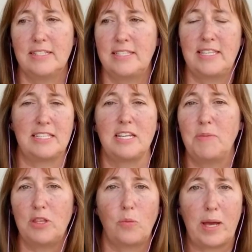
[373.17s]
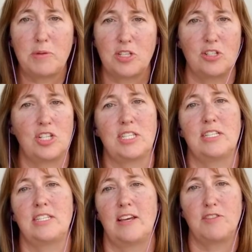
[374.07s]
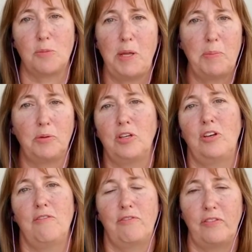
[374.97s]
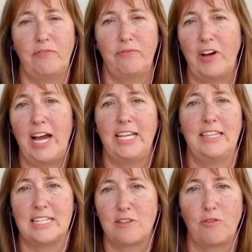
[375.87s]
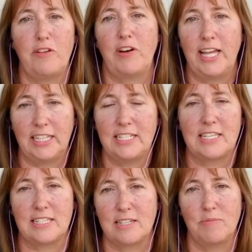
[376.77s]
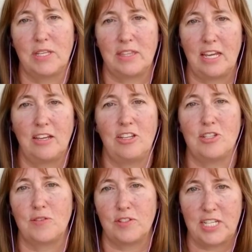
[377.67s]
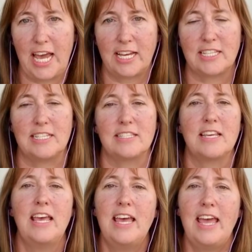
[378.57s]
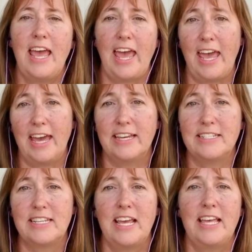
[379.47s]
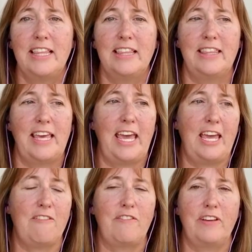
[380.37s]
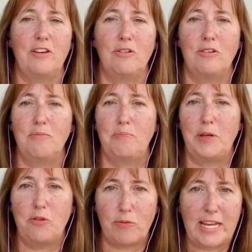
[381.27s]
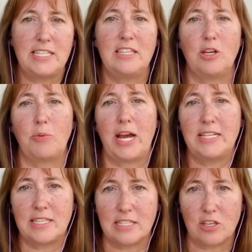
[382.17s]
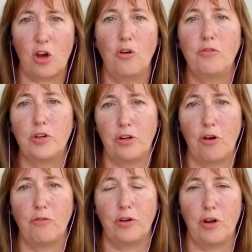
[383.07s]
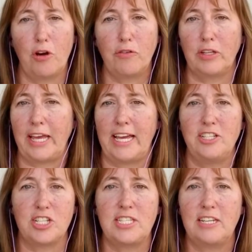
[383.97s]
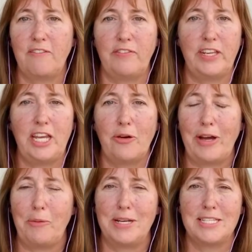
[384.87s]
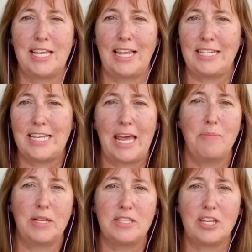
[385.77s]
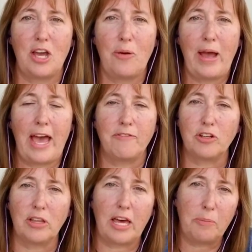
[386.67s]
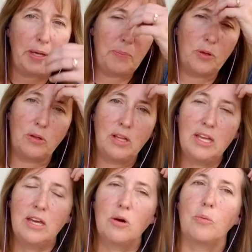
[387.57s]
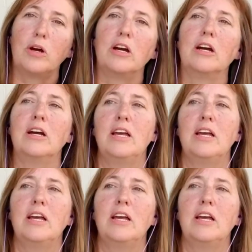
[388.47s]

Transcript: system in the web searches and stuff, so people can find this free filing system that they could use for taxes. And they've been raising their prices over and over and over. Like, I just did a video, I want to say like 10 months ago, after a lot of people were